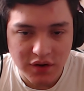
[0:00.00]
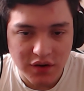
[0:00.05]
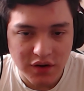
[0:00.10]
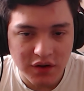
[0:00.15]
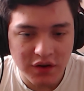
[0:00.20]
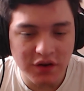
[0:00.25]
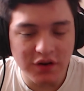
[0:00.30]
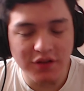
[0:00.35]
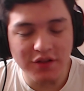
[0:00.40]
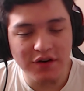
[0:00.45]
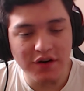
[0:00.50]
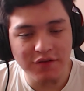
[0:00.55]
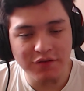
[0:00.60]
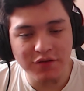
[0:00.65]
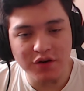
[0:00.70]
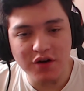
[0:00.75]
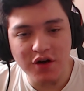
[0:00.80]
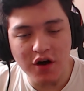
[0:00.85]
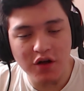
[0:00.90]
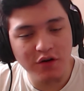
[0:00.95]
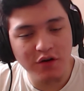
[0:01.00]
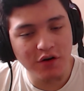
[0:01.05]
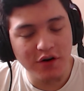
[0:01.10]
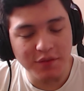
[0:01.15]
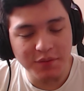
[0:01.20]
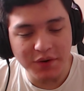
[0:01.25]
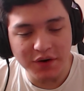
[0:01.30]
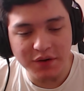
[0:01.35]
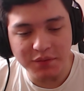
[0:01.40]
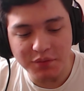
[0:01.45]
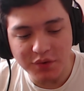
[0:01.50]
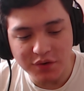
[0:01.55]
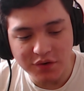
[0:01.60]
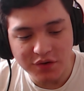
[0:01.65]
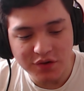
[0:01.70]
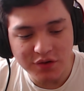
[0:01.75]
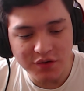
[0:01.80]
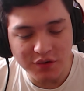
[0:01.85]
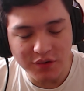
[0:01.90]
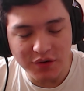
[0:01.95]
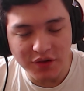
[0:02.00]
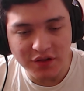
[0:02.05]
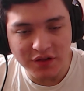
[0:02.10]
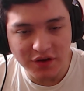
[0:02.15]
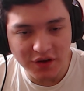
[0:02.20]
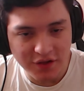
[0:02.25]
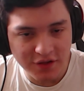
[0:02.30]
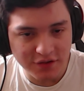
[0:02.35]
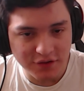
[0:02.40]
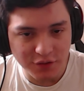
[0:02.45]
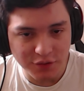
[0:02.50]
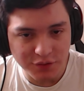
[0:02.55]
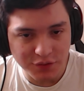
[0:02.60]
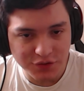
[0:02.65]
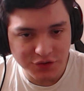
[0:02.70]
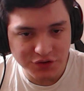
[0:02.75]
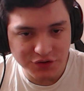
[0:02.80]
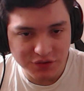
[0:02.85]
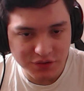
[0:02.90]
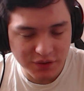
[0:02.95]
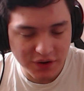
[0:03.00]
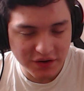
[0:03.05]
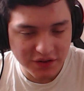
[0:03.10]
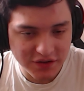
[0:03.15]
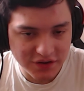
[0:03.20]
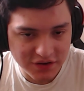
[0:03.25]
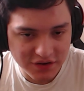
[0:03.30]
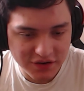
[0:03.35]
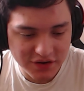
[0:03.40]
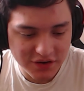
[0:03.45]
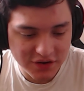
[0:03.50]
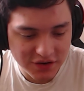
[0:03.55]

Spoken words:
He doesn't have the collar on him anymore, so is he still restricted?